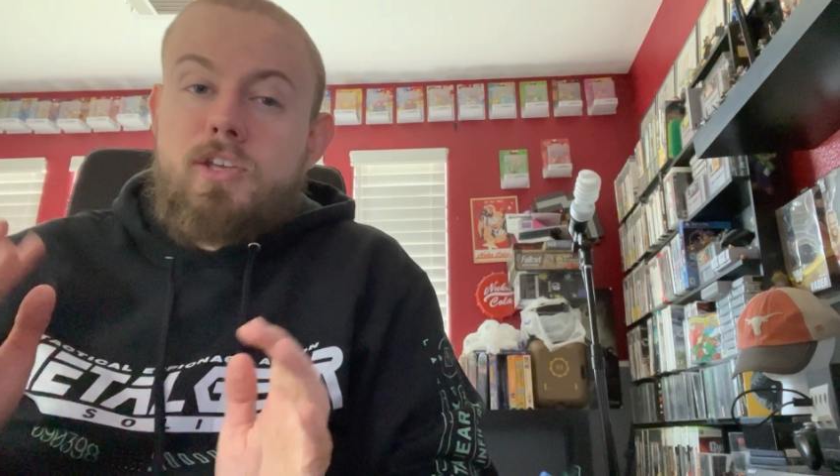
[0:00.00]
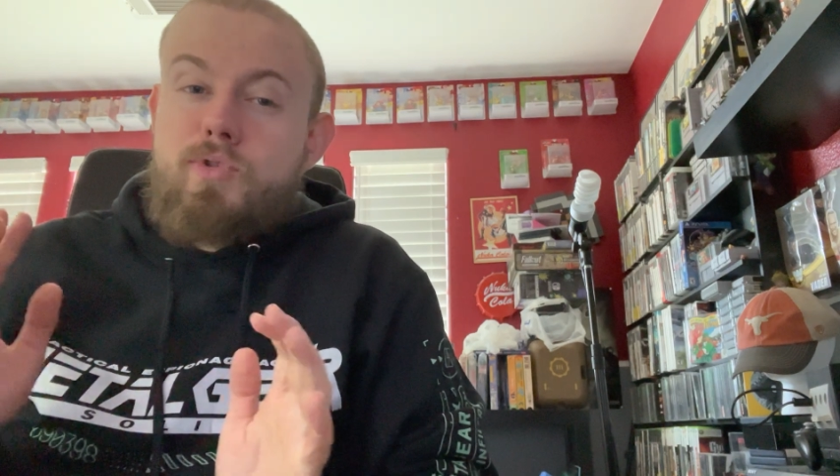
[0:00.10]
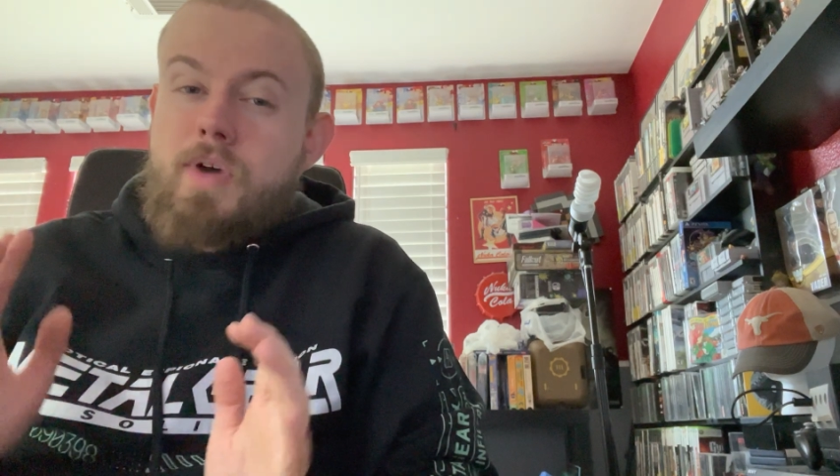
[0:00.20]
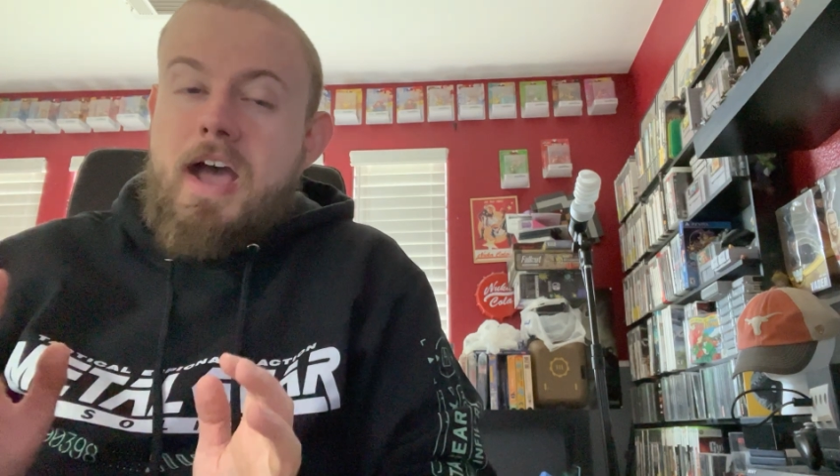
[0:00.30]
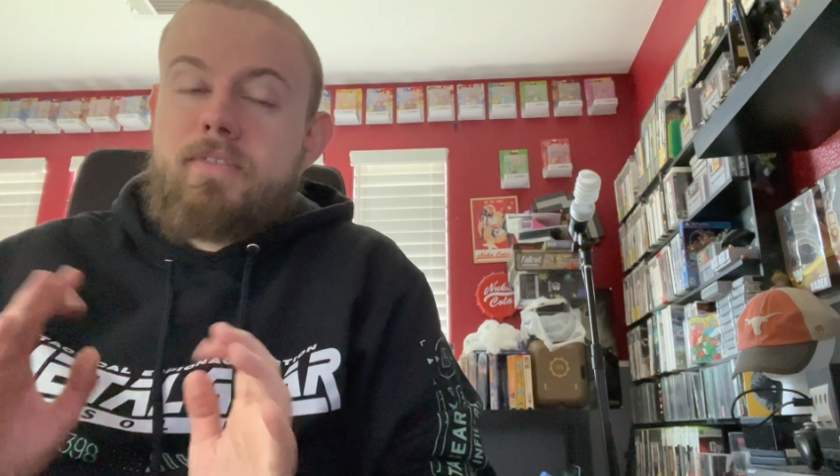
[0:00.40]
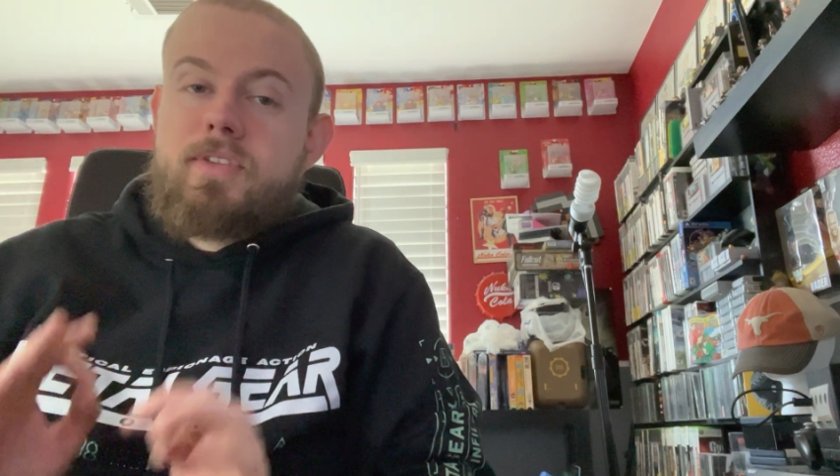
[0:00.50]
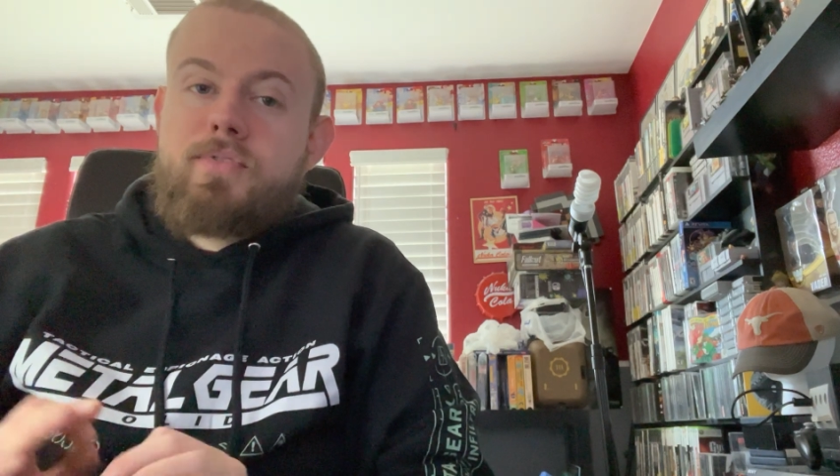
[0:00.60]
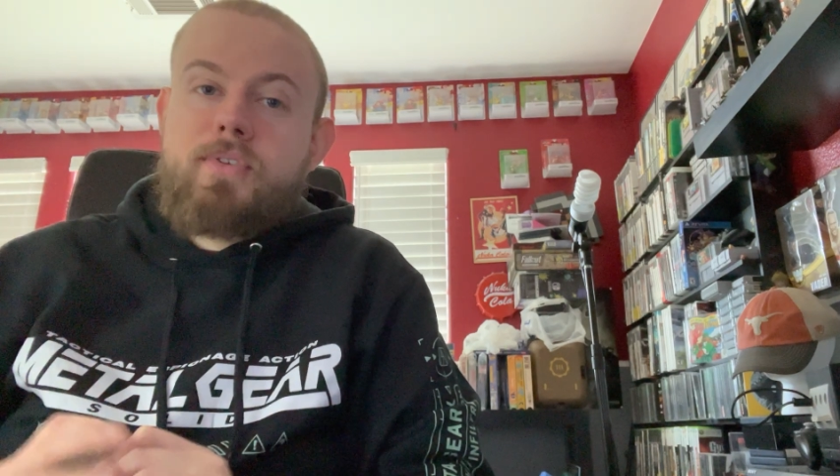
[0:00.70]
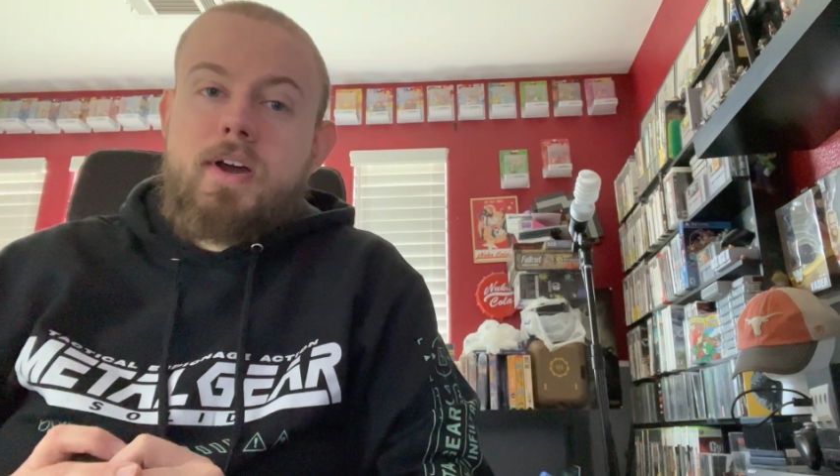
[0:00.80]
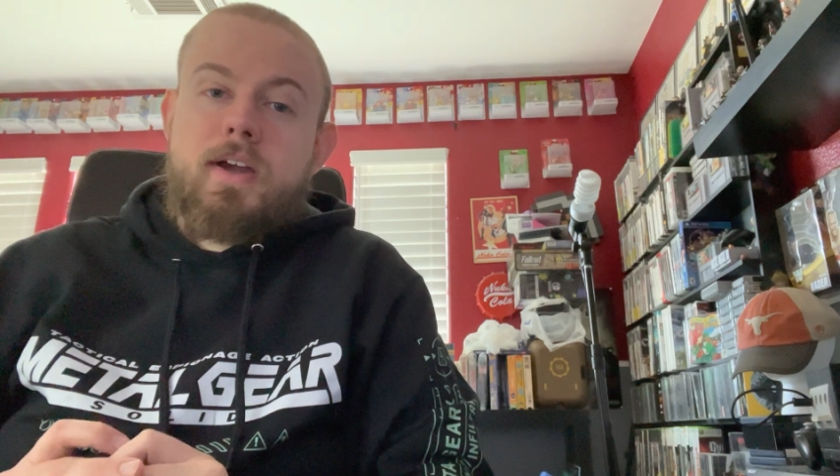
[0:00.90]
You have to
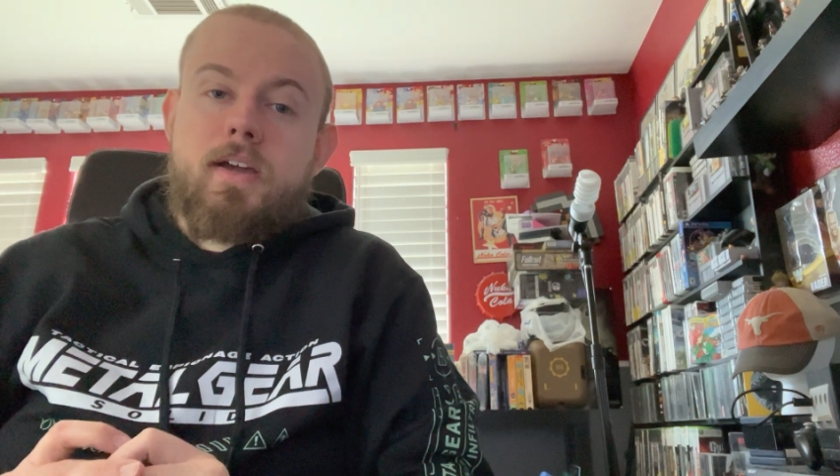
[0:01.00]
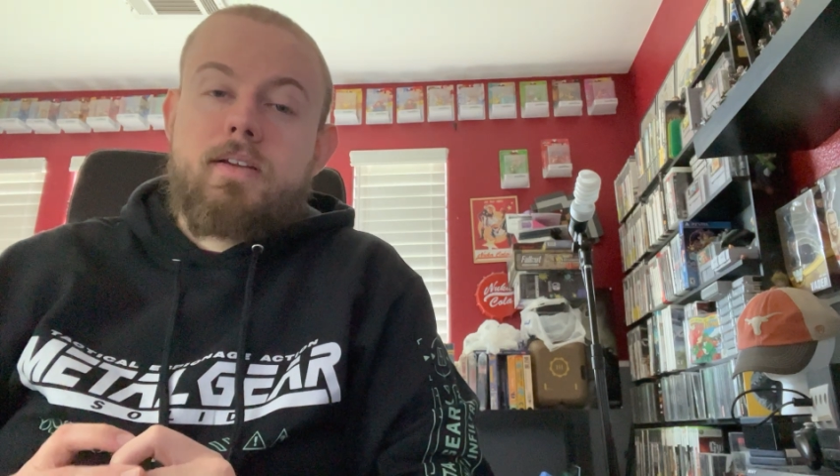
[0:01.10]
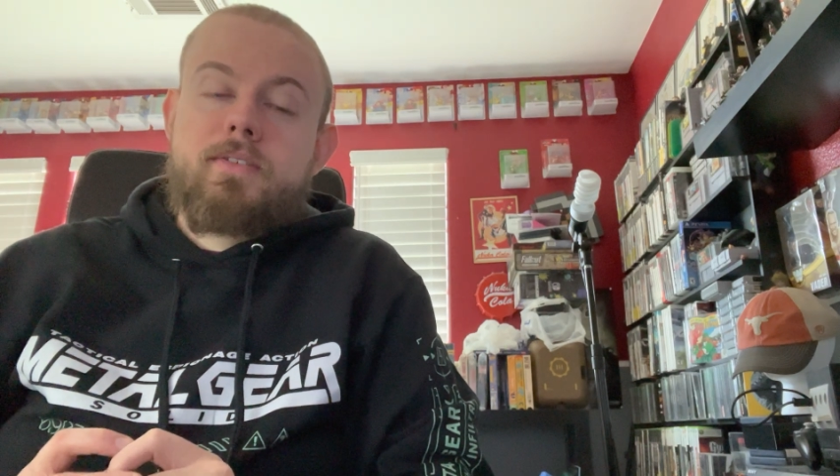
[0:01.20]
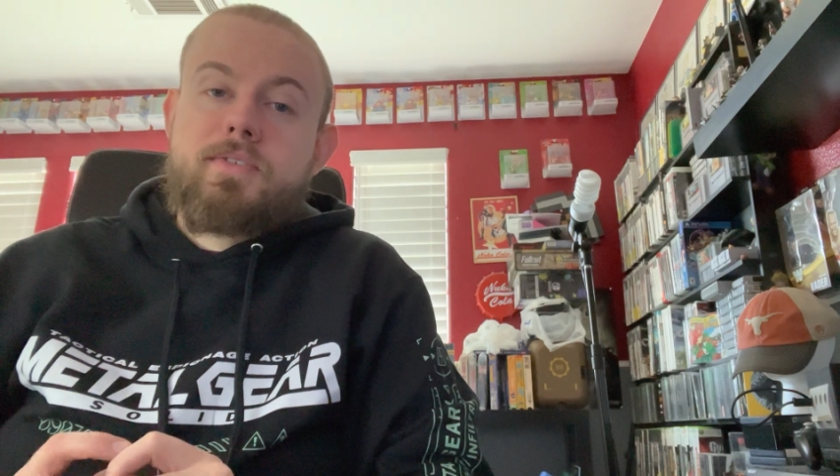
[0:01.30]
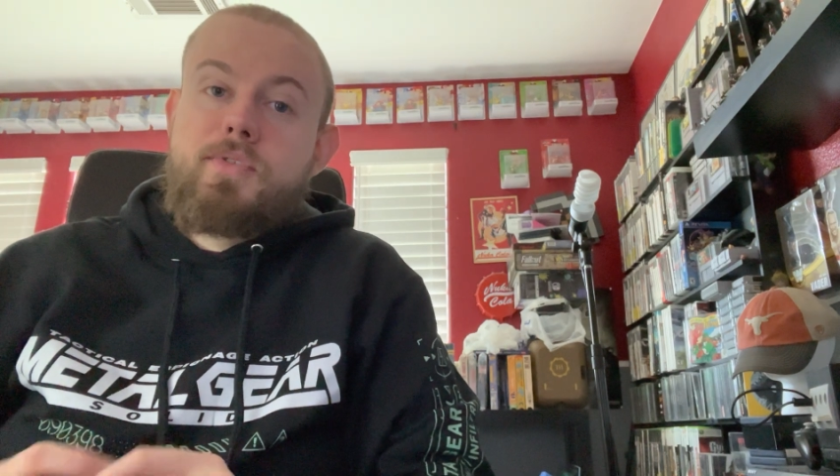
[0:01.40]
find